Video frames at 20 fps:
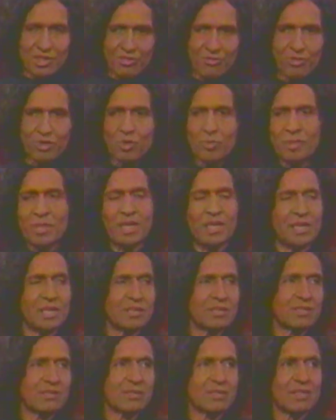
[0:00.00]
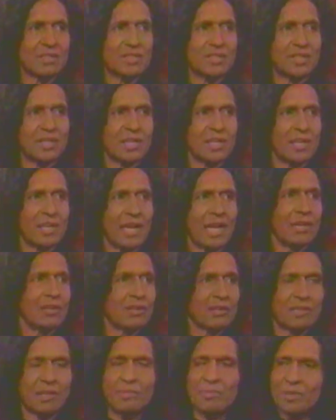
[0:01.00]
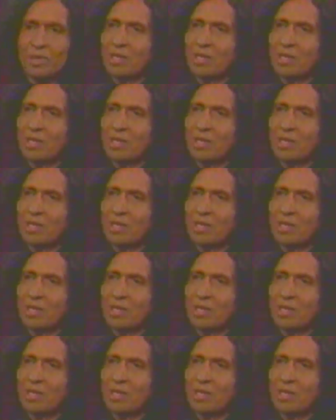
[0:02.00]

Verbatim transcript: threw me into this thing, and I looked up,